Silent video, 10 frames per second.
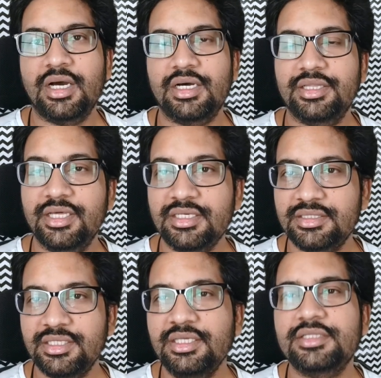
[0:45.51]
There are
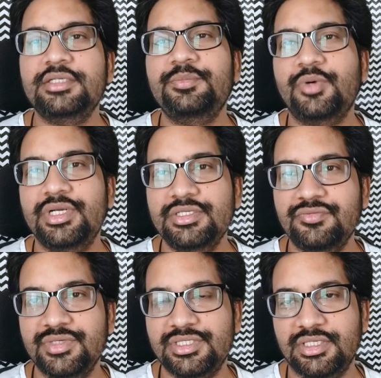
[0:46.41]
three other
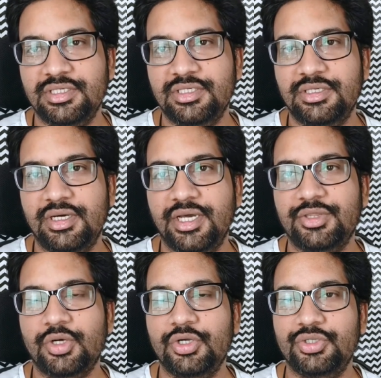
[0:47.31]
points which I
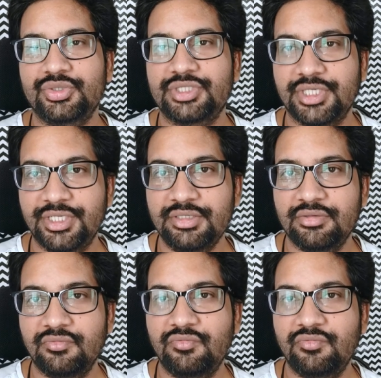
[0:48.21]
thought to share.